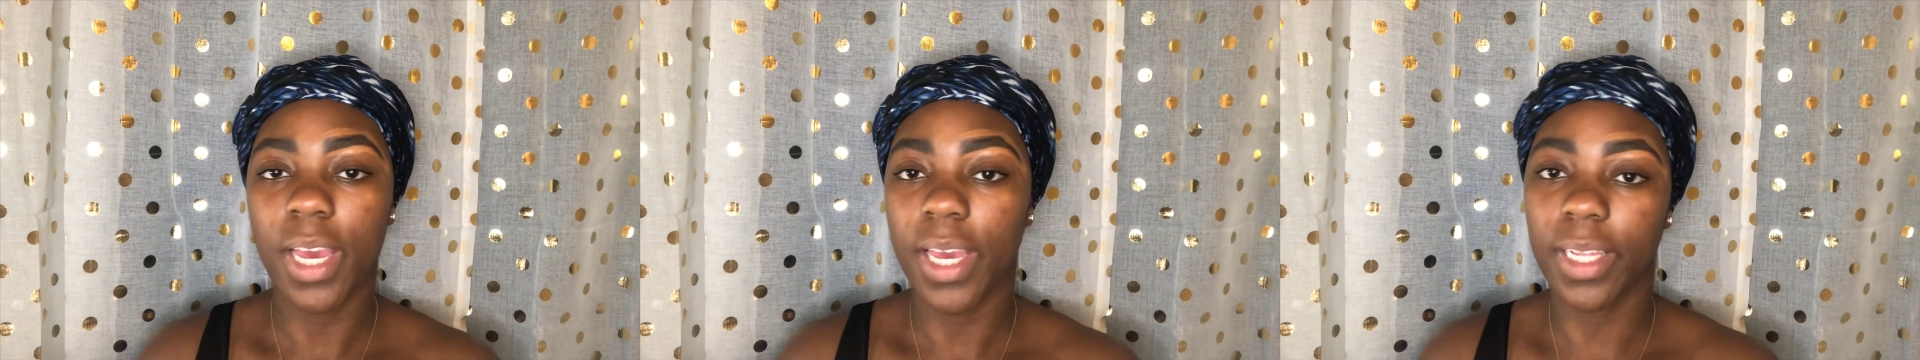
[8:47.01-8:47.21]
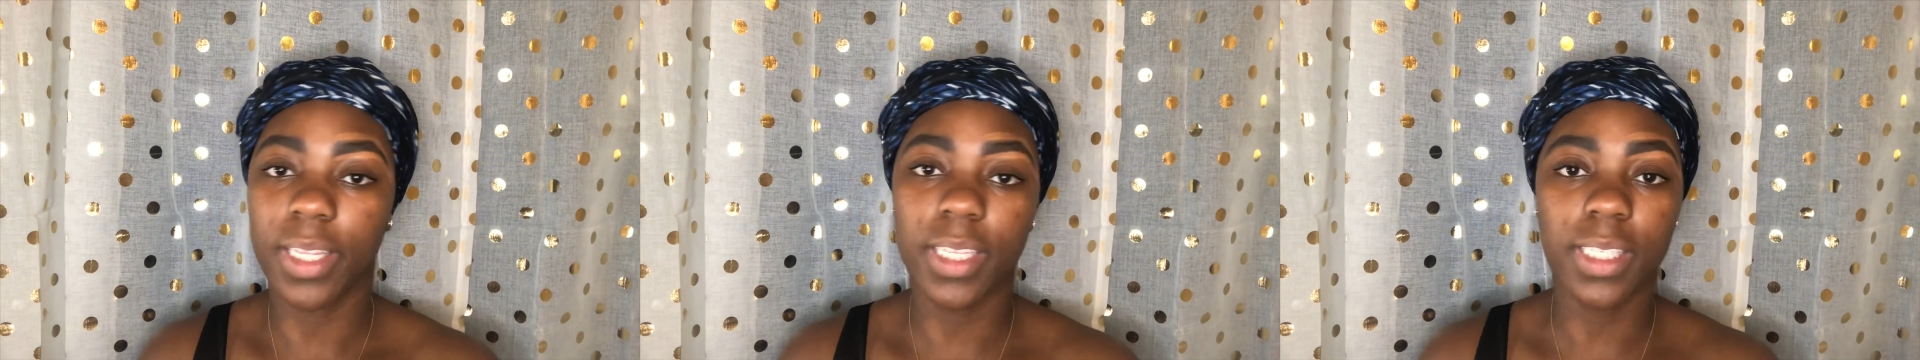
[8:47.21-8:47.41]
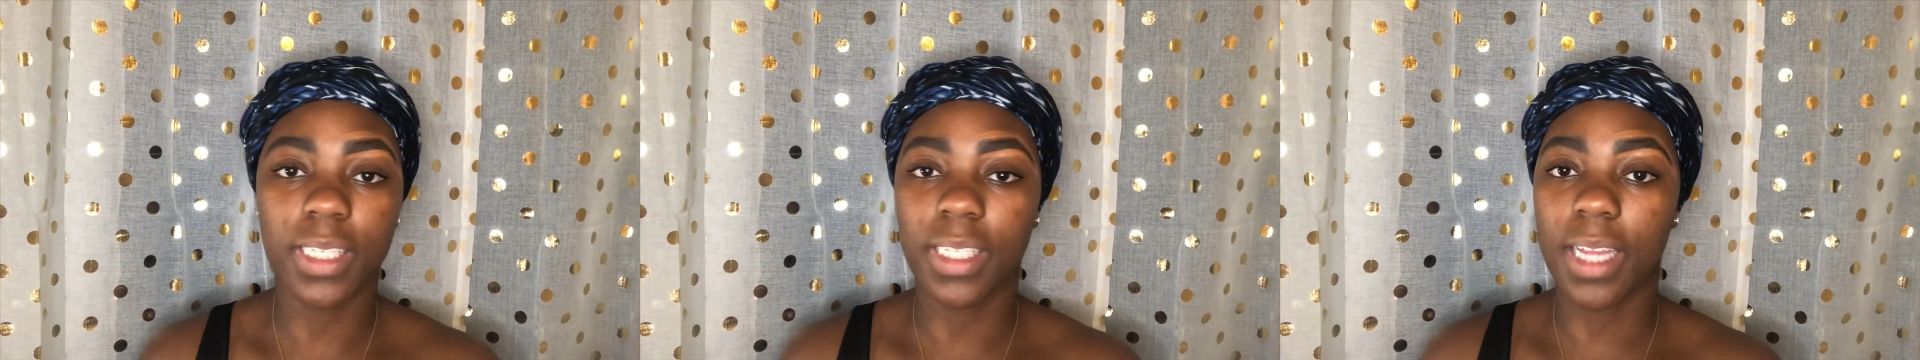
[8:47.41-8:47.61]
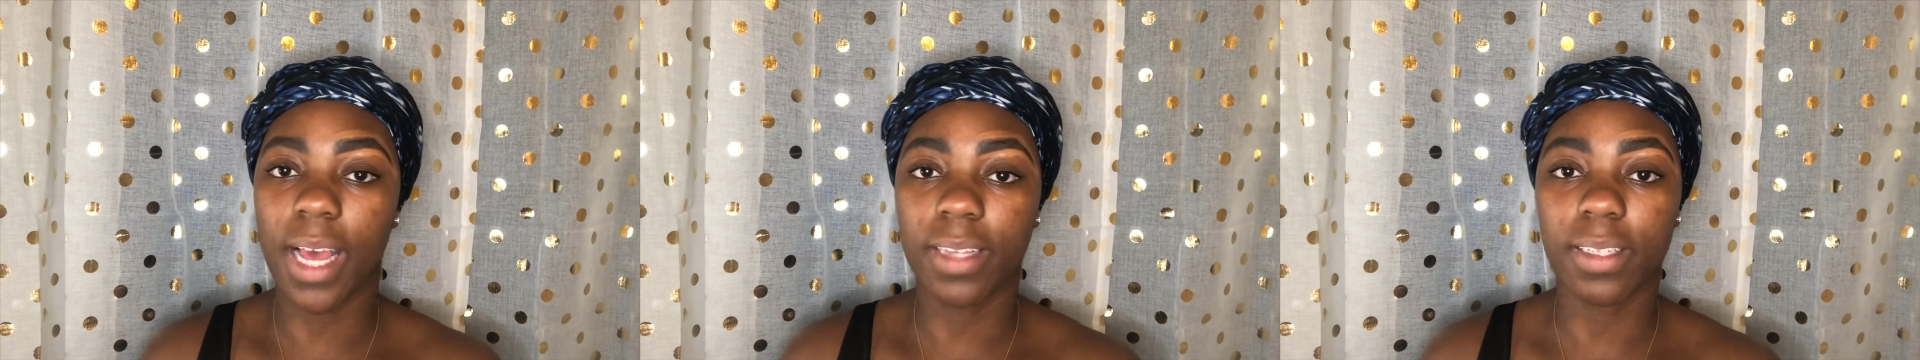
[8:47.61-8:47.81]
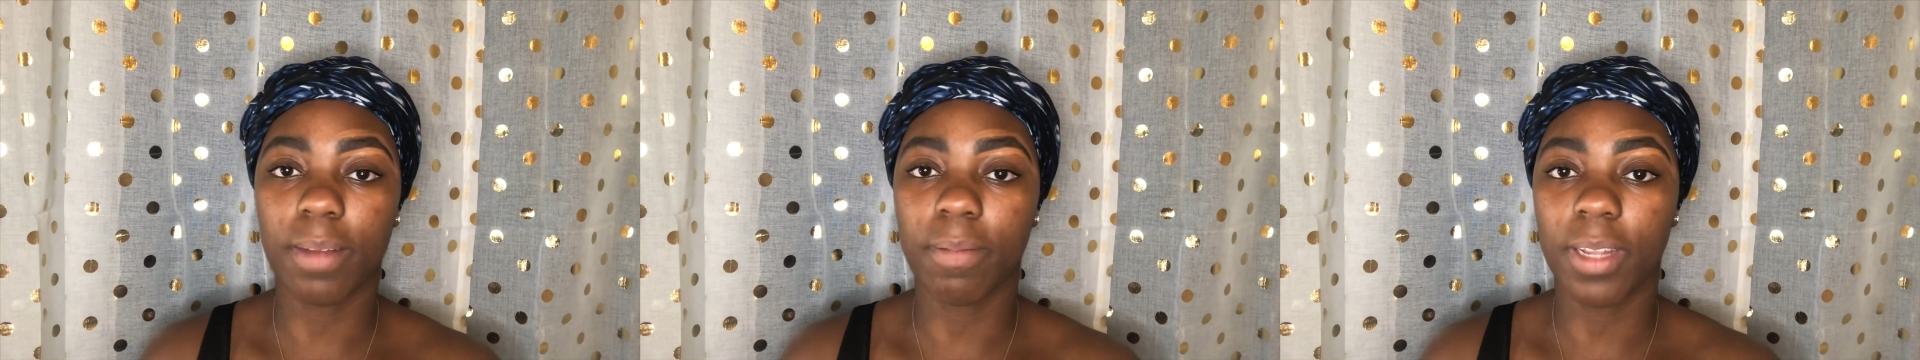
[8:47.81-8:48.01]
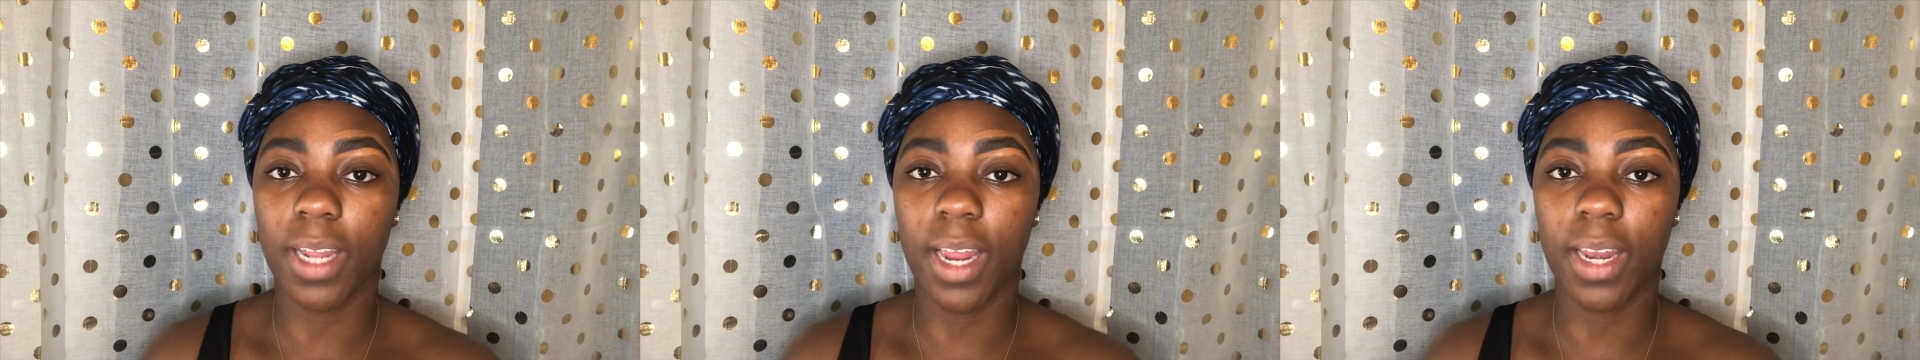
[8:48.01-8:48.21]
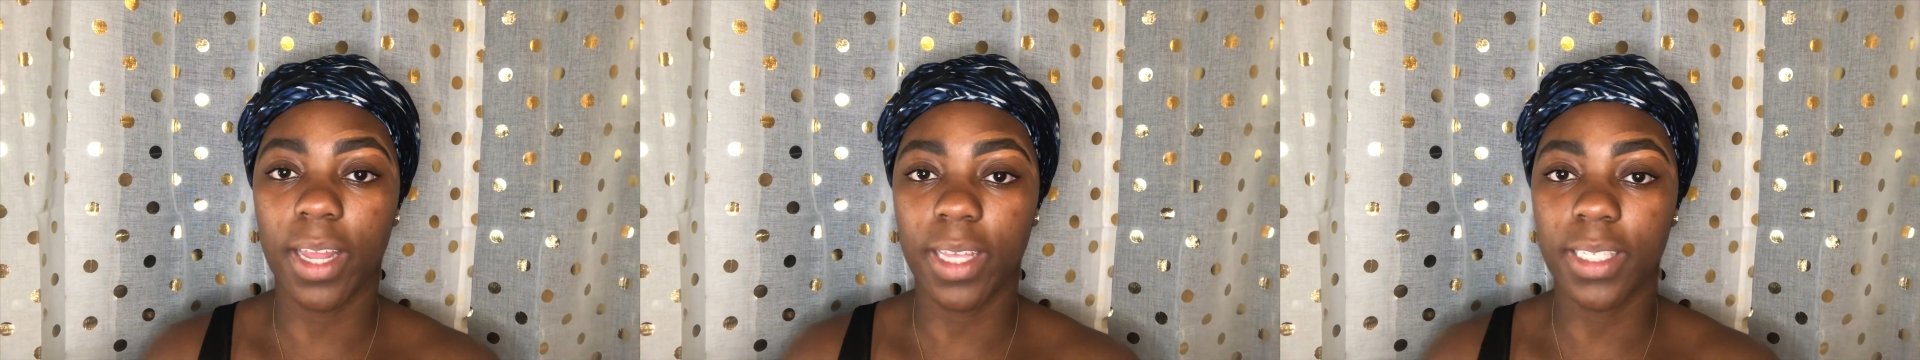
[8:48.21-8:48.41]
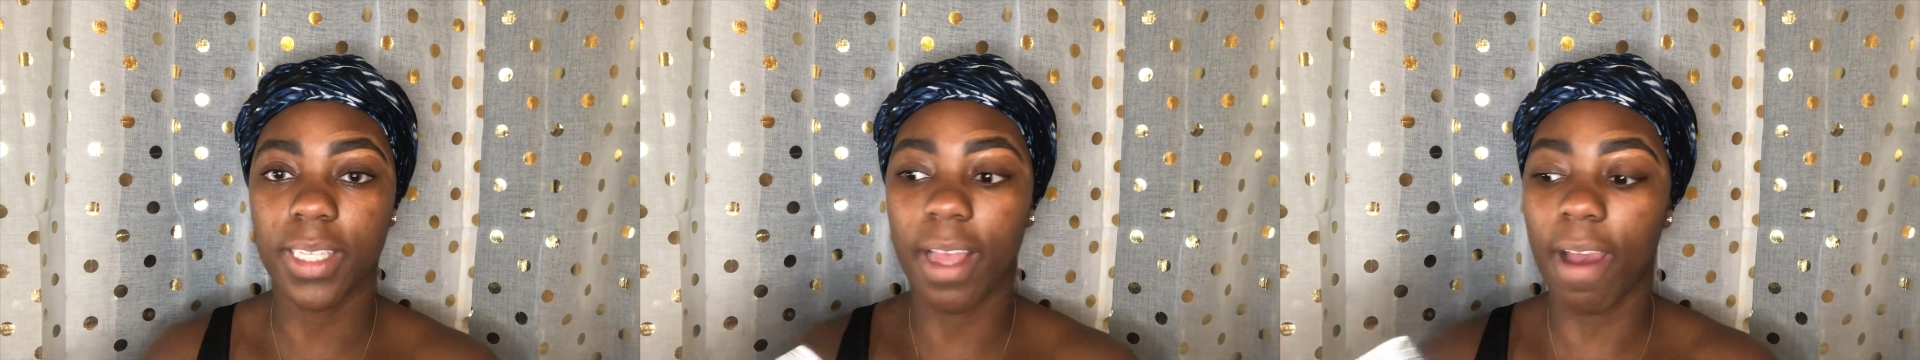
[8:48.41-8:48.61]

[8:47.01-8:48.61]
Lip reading: This is not something that needs to